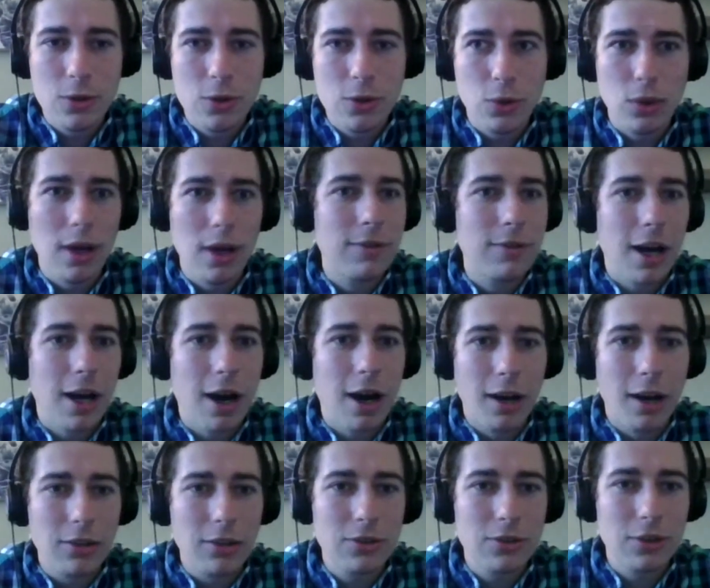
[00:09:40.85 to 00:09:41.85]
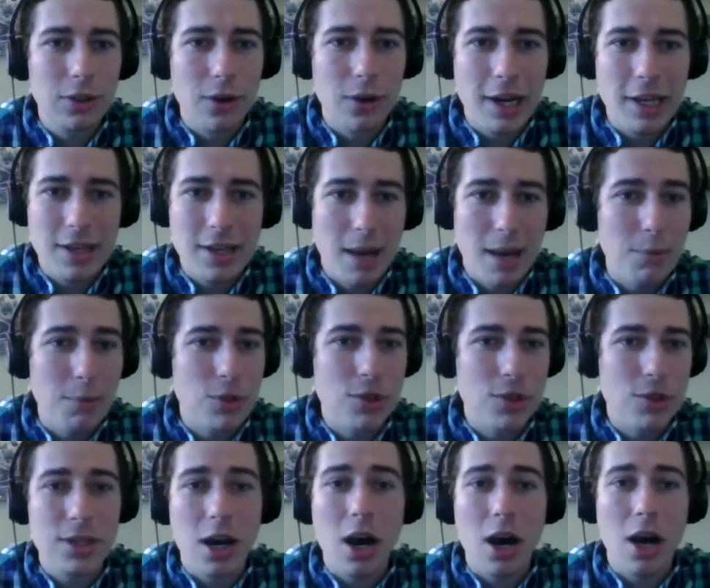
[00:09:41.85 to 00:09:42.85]
love dogs, so anytime there's a
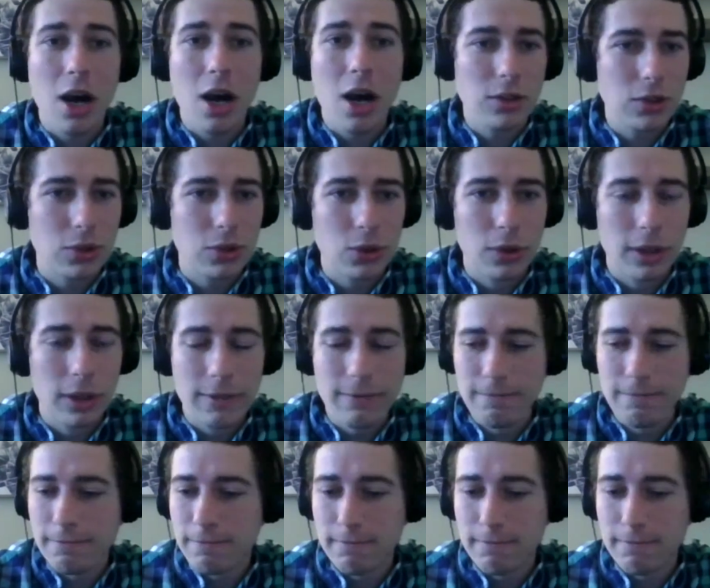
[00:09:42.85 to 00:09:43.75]
dog story,